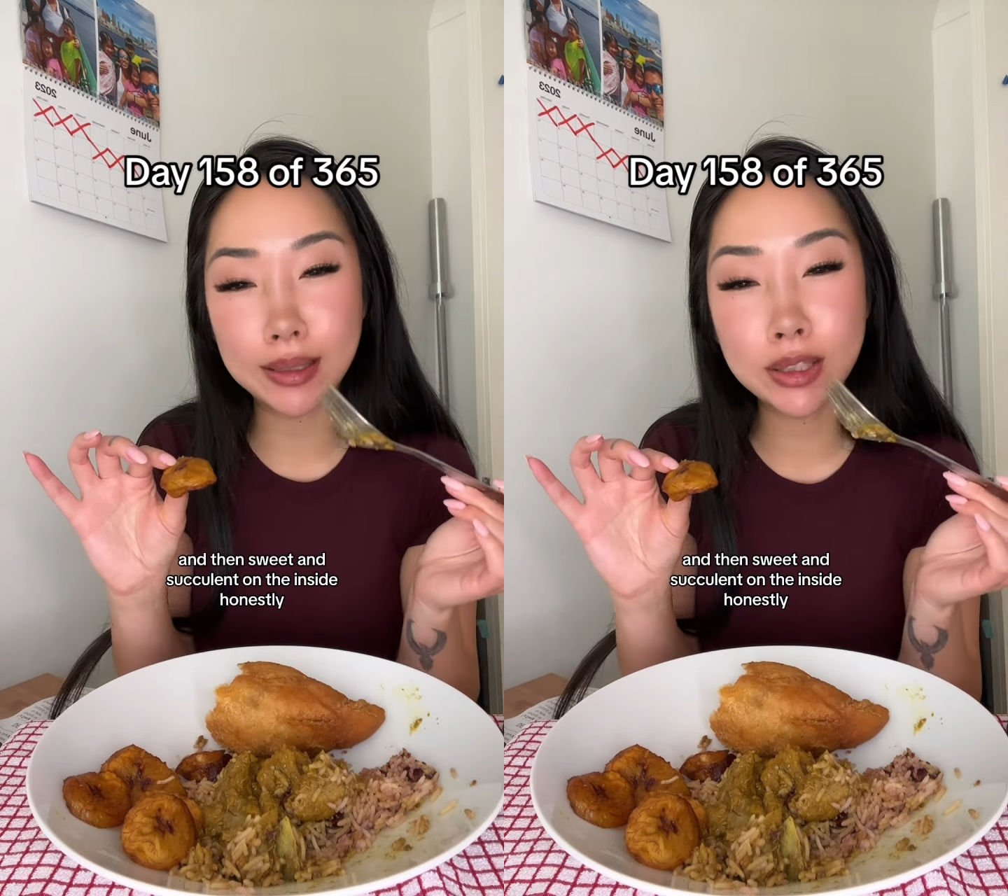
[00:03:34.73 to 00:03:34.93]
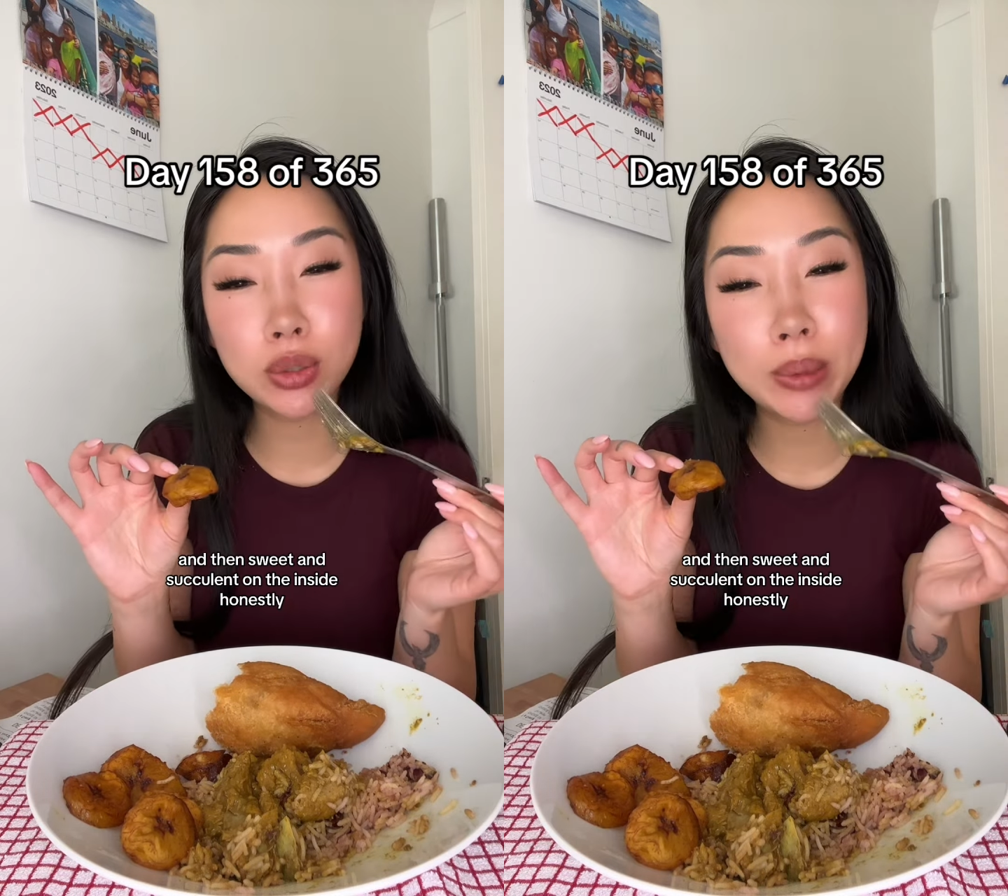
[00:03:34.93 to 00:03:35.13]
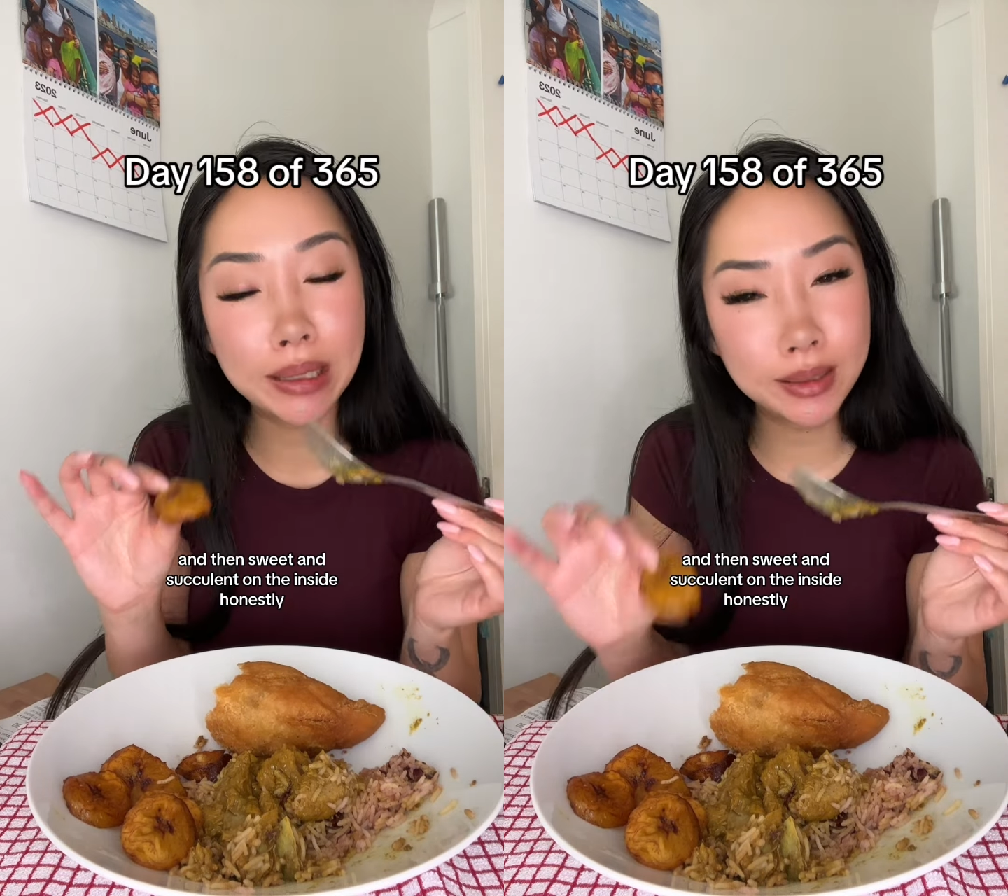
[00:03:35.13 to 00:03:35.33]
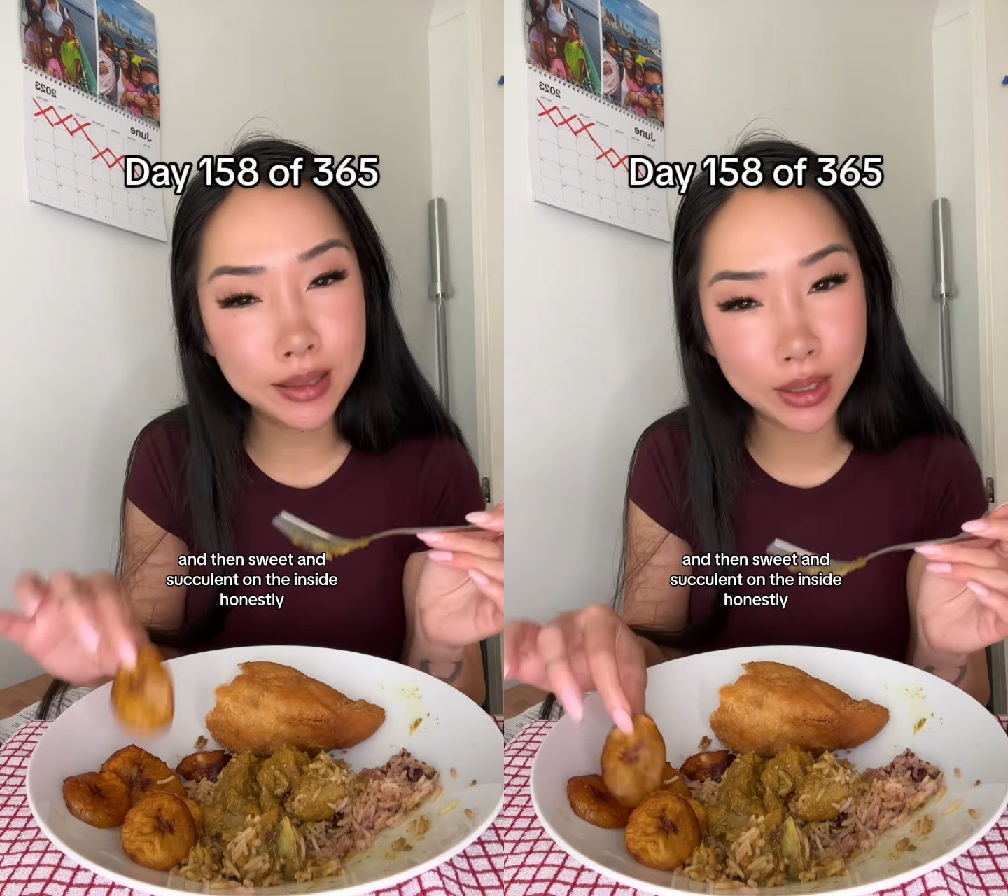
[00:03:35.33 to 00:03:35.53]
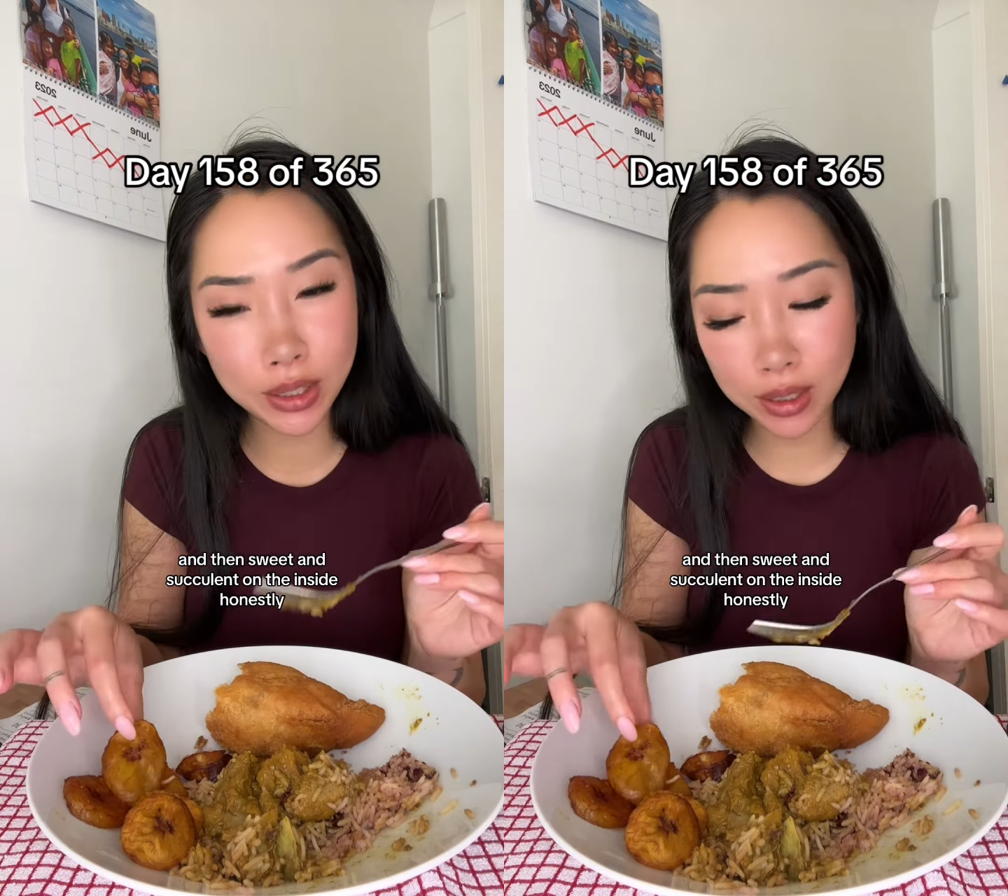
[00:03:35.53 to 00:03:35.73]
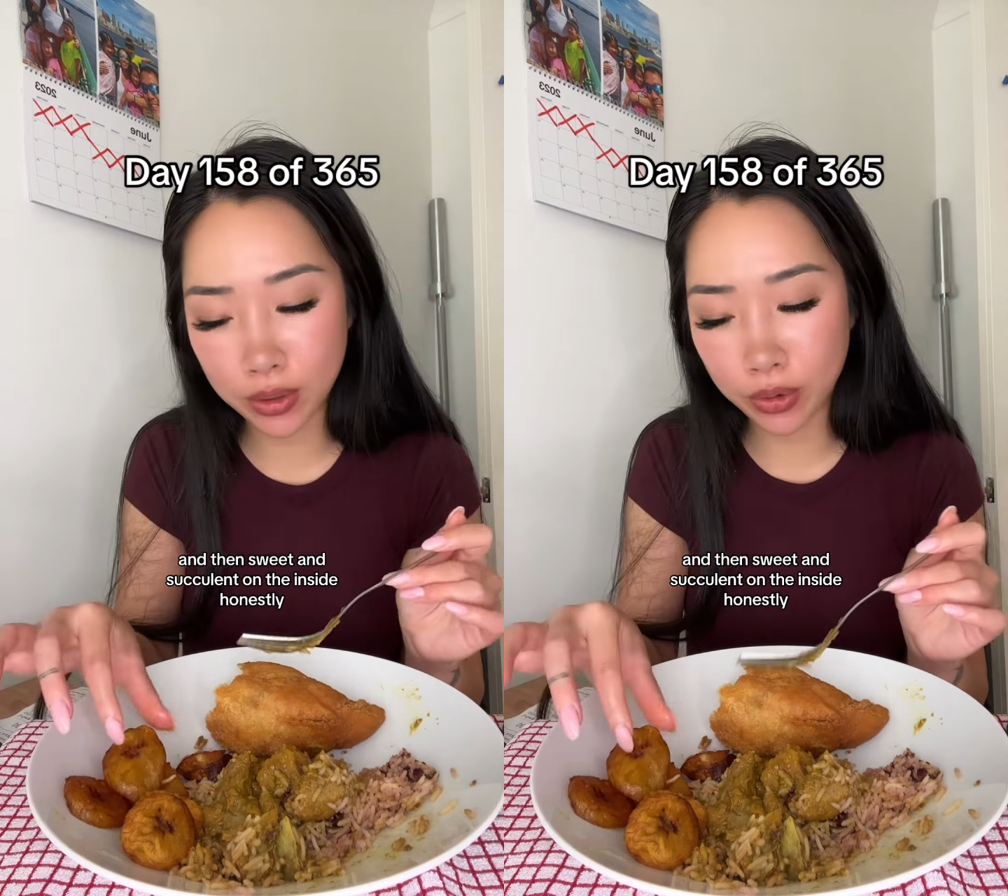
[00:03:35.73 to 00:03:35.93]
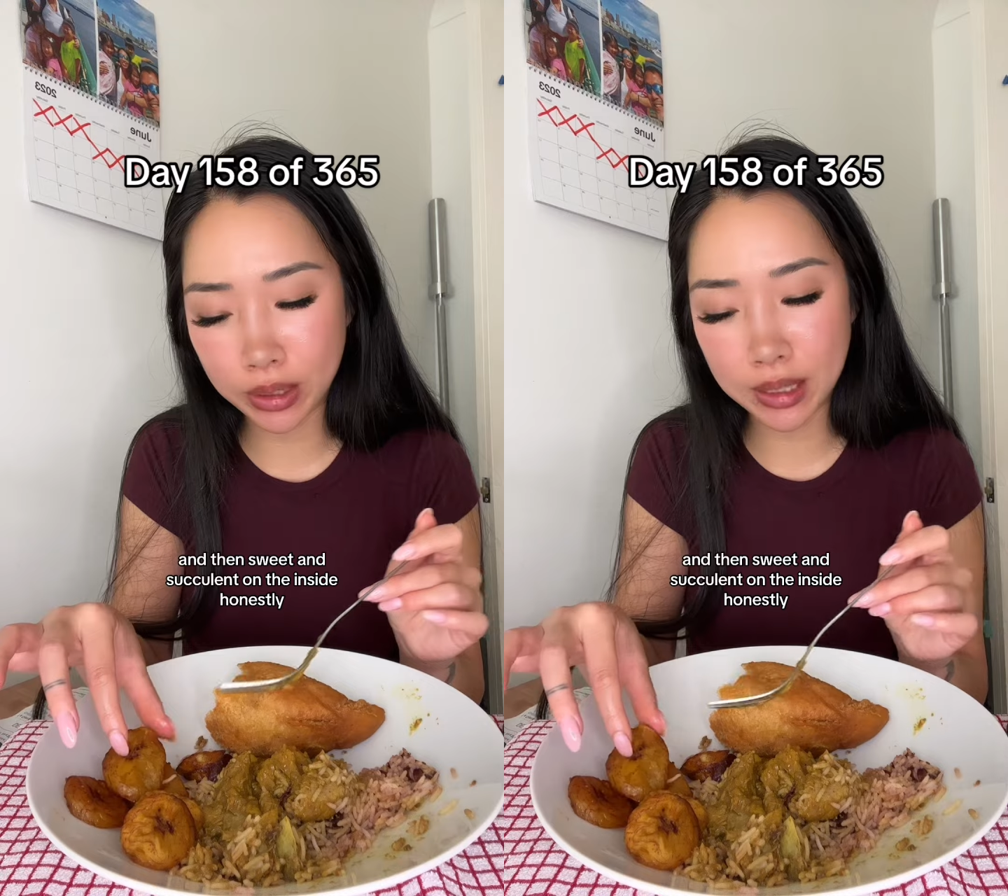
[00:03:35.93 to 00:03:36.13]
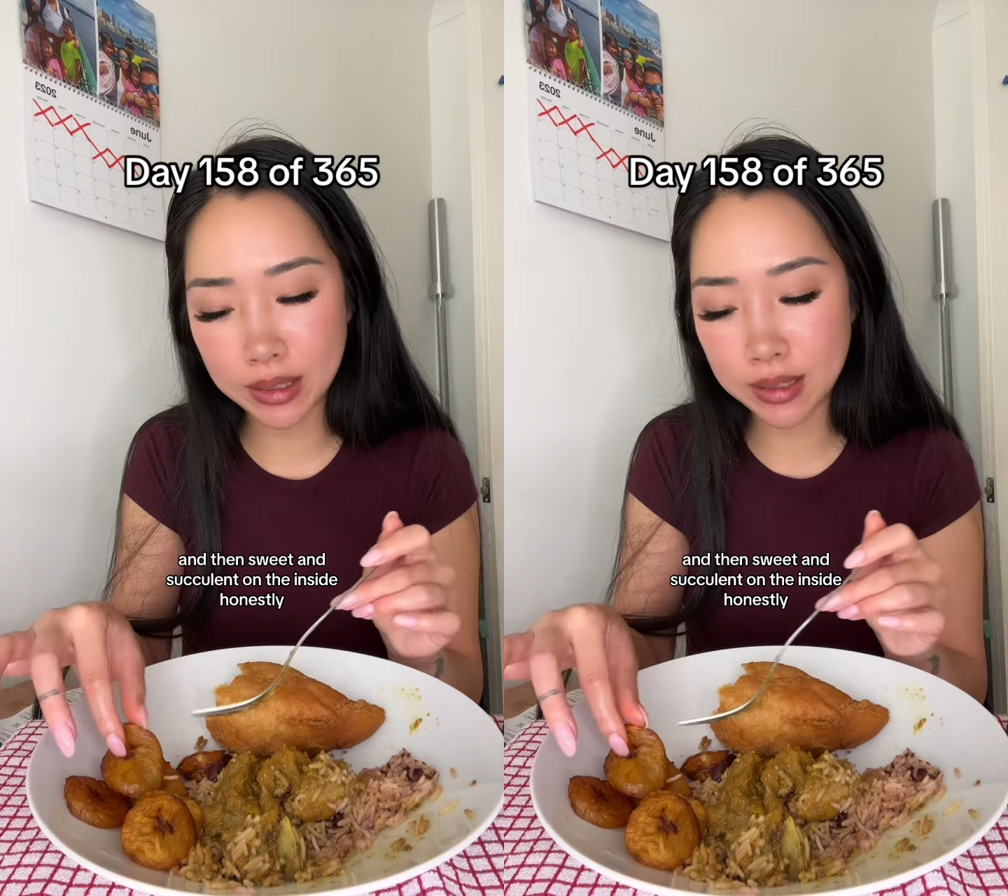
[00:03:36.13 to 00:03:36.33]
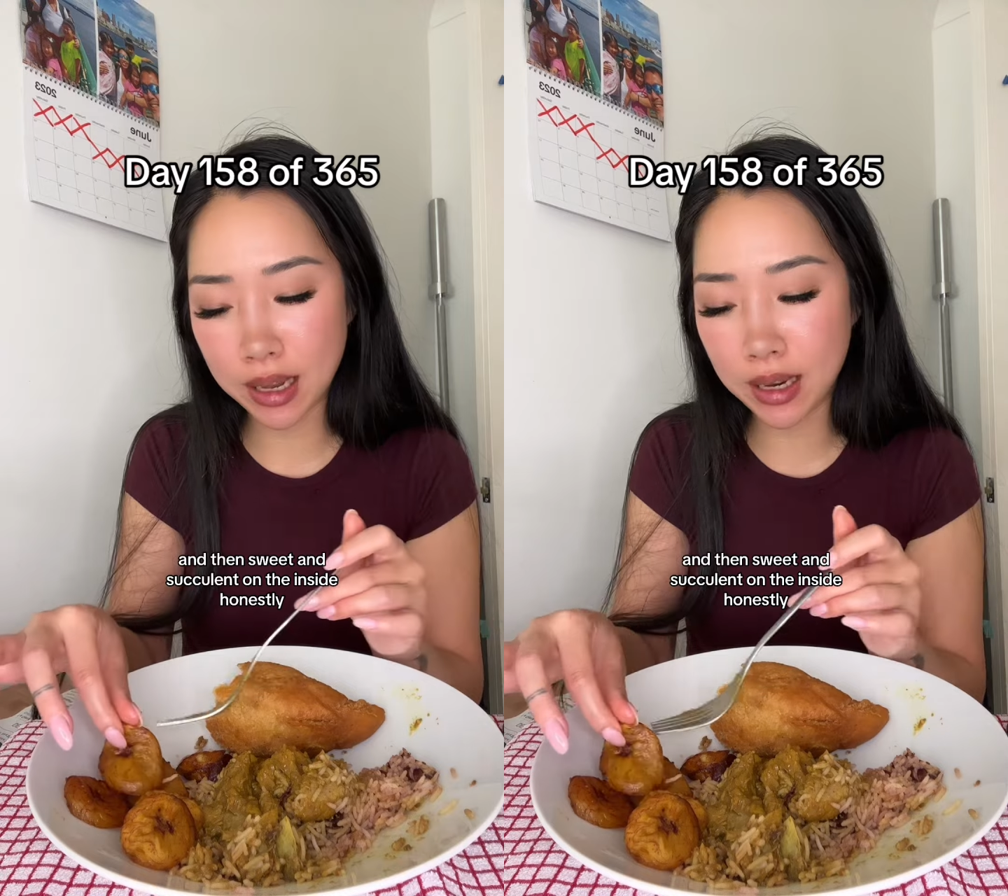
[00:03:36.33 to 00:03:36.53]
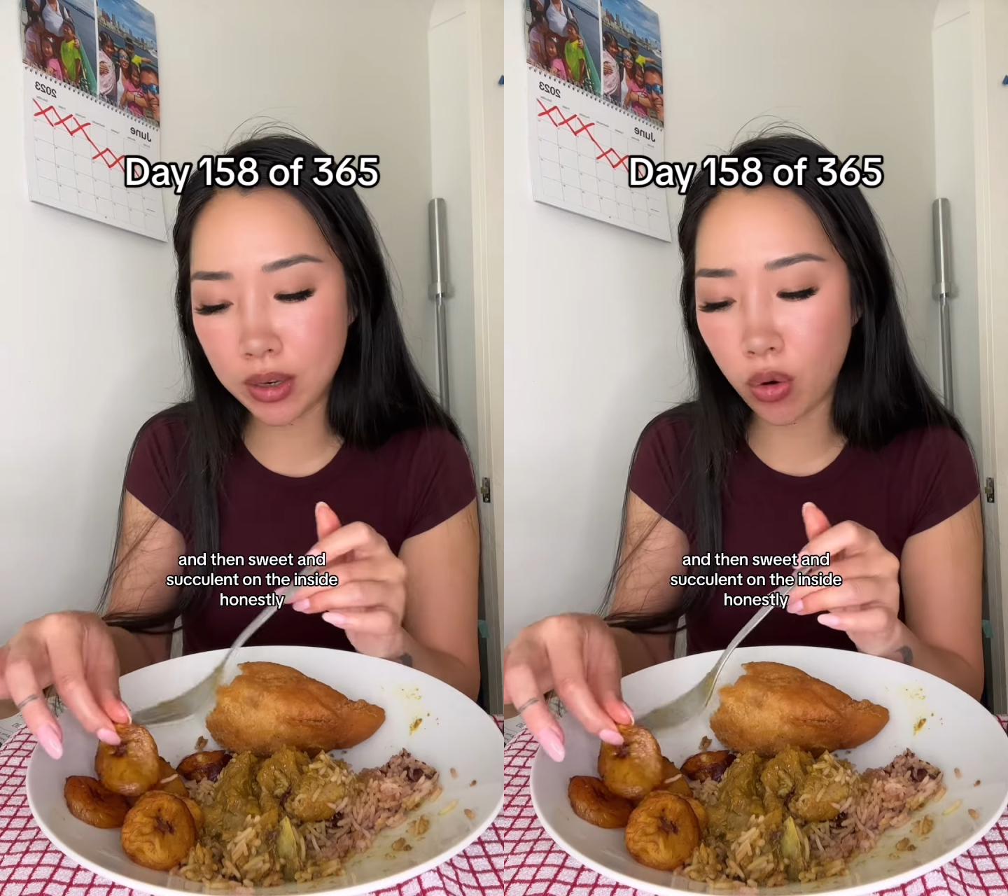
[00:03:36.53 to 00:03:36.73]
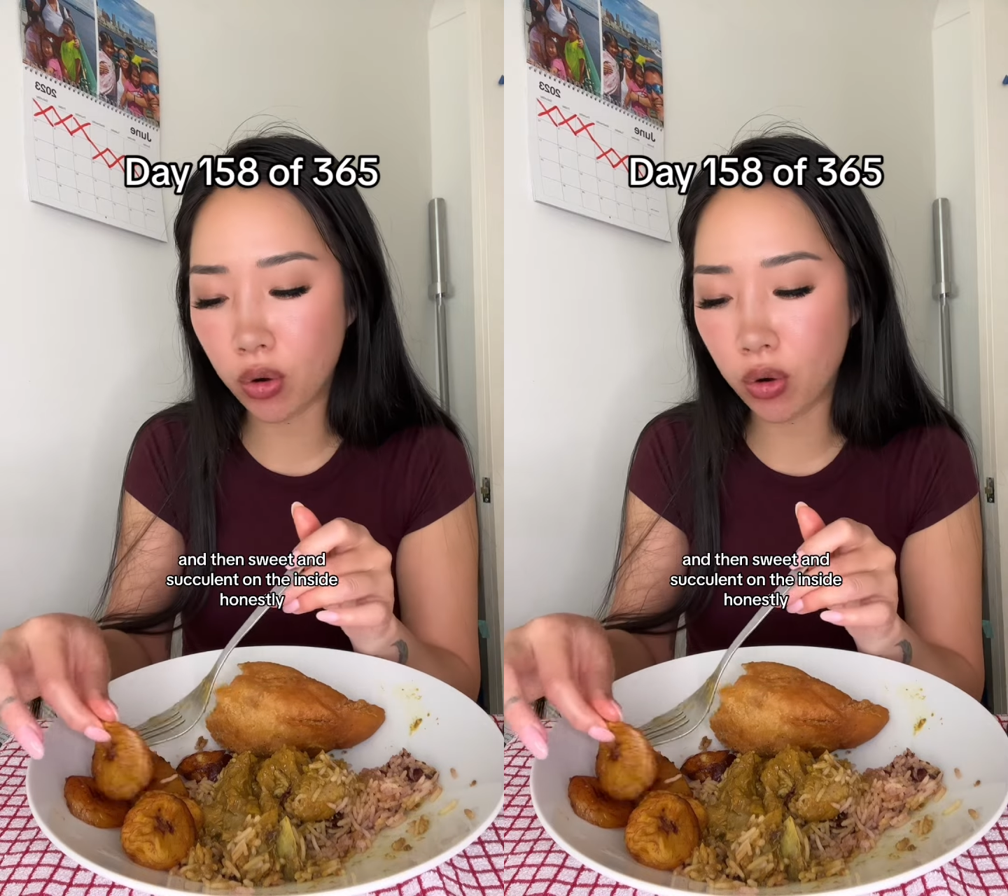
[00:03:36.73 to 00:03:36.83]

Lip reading: then sweet and succulent on the inside.